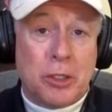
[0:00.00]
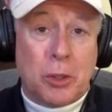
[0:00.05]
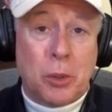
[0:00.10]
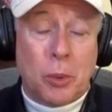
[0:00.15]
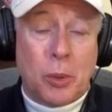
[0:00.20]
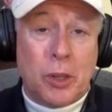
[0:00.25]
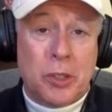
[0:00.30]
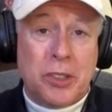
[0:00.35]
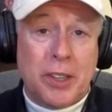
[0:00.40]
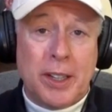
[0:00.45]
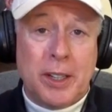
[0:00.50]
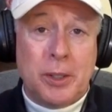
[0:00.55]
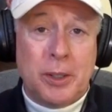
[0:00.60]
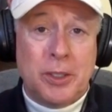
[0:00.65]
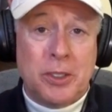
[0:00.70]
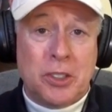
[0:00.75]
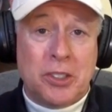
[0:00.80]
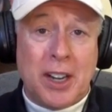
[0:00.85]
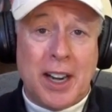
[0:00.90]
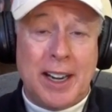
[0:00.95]
of course, they
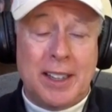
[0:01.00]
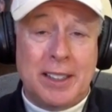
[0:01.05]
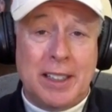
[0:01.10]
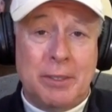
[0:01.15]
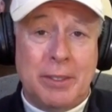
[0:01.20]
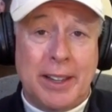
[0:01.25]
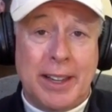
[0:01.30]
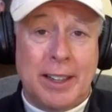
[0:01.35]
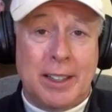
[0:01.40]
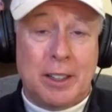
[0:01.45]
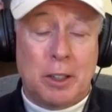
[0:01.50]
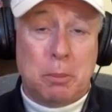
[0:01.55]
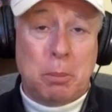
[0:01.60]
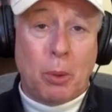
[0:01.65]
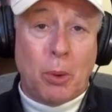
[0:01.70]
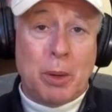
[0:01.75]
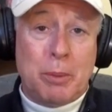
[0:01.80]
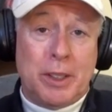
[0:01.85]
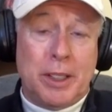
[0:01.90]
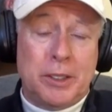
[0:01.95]
couldn't stand giving that
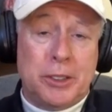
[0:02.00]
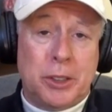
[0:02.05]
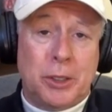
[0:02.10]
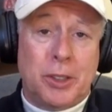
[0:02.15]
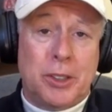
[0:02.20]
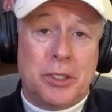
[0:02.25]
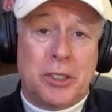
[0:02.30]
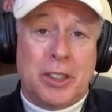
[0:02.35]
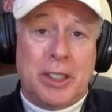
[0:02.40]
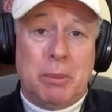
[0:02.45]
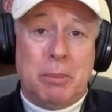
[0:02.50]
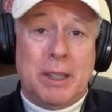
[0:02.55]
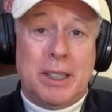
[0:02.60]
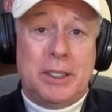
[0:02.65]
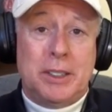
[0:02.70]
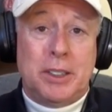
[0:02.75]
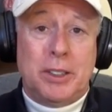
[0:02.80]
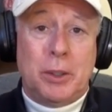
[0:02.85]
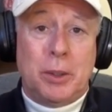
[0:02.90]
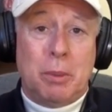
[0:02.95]
unemployment insurance that he
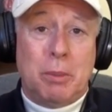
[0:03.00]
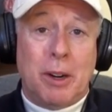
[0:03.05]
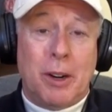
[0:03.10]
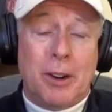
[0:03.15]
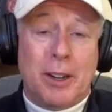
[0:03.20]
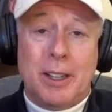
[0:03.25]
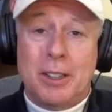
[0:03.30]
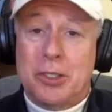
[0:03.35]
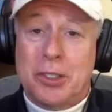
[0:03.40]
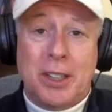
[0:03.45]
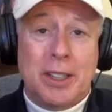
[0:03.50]
mentioned to Americans.